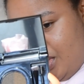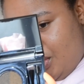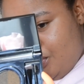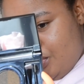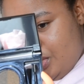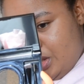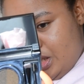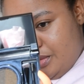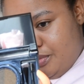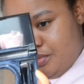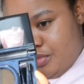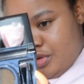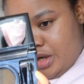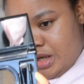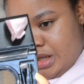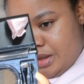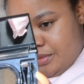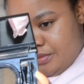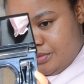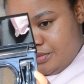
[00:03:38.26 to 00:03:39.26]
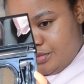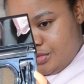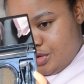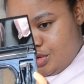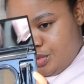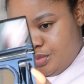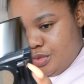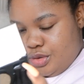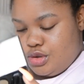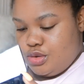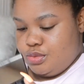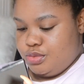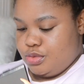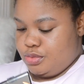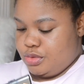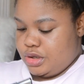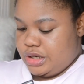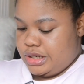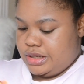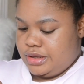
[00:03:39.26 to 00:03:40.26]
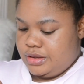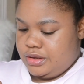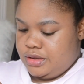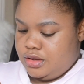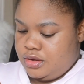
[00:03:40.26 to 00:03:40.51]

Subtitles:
Really pretty. Super pretty.